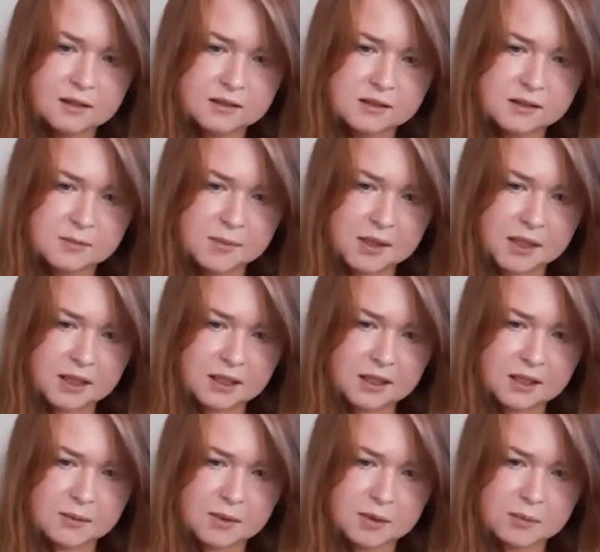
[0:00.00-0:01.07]
to make it a
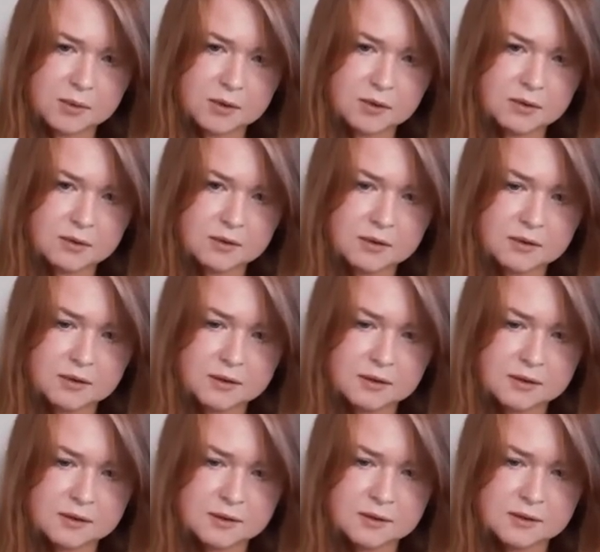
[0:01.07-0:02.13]
bit more
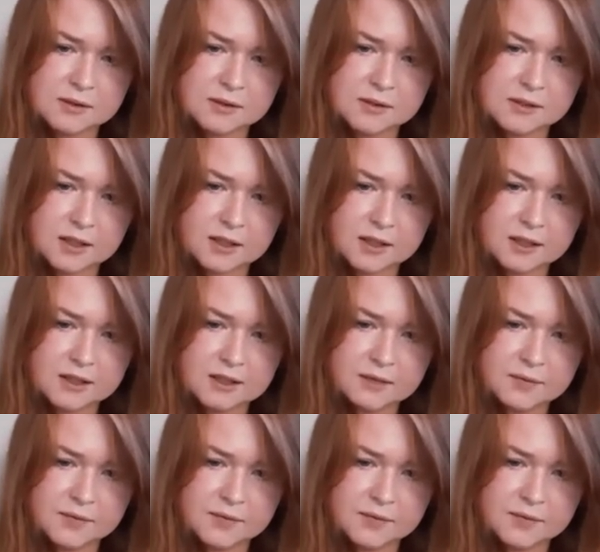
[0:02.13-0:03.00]
circular.